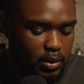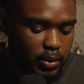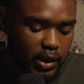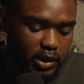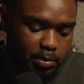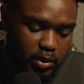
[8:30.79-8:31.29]
you
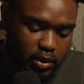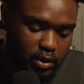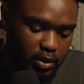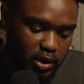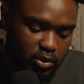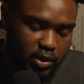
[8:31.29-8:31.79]
had to put in
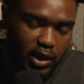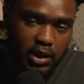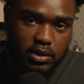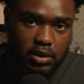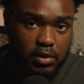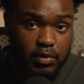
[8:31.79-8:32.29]
all the
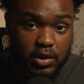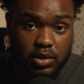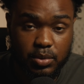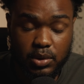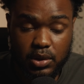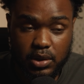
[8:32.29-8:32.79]
rods
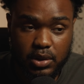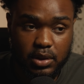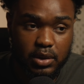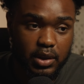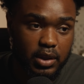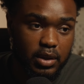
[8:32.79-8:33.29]

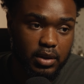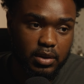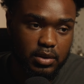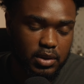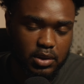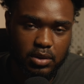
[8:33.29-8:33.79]
individually
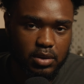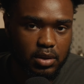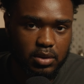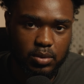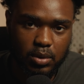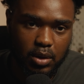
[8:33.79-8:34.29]
and it just
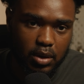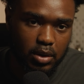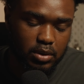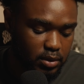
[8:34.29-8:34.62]
took too long.